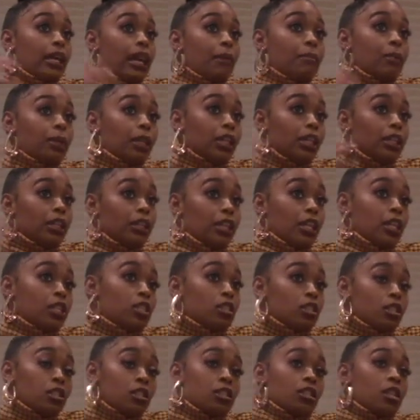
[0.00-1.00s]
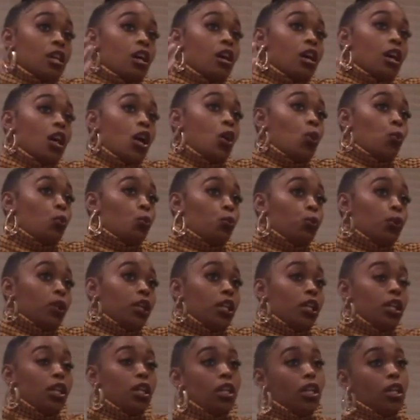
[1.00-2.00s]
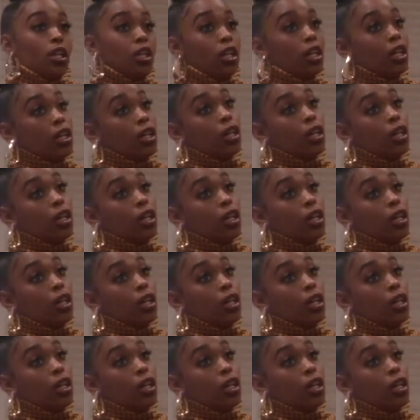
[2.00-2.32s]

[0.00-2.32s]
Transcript: I mean, yeah, that was the thing I noticed the most.